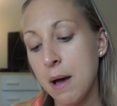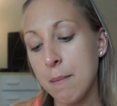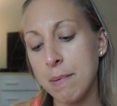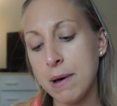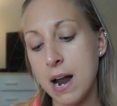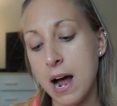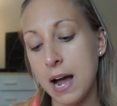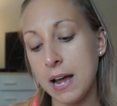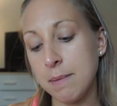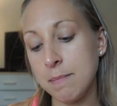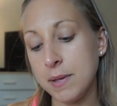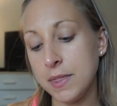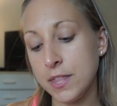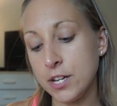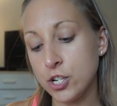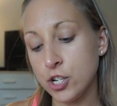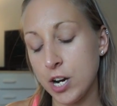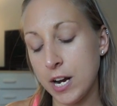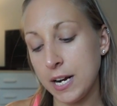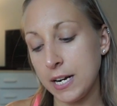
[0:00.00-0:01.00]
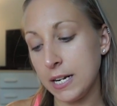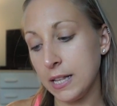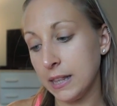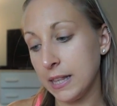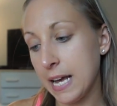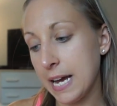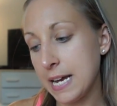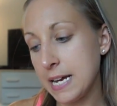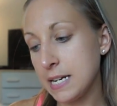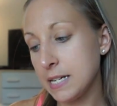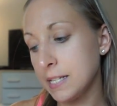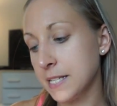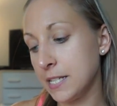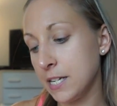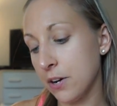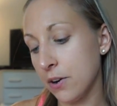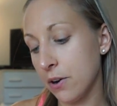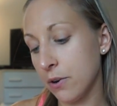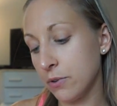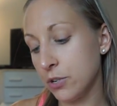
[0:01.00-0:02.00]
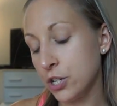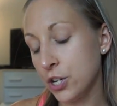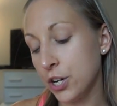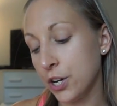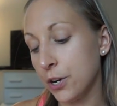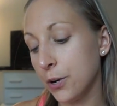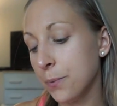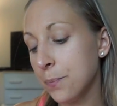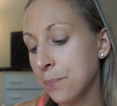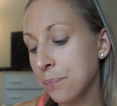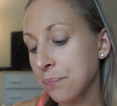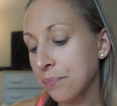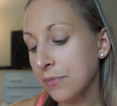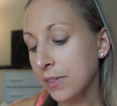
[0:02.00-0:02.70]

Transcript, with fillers: but I'm in the shade Light 02.